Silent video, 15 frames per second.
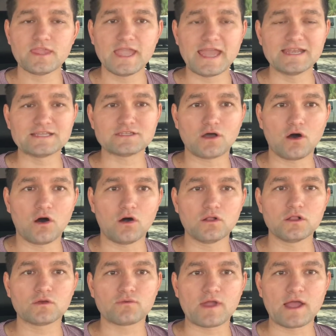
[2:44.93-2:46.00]
And it's
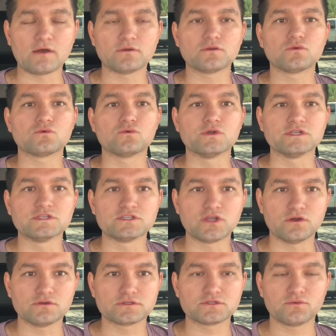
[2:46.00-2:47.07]
all around
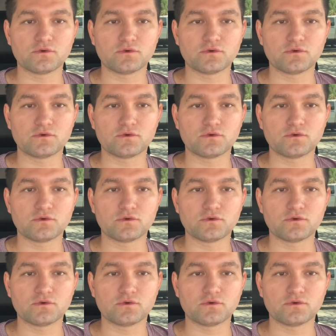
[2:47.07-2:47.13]
results,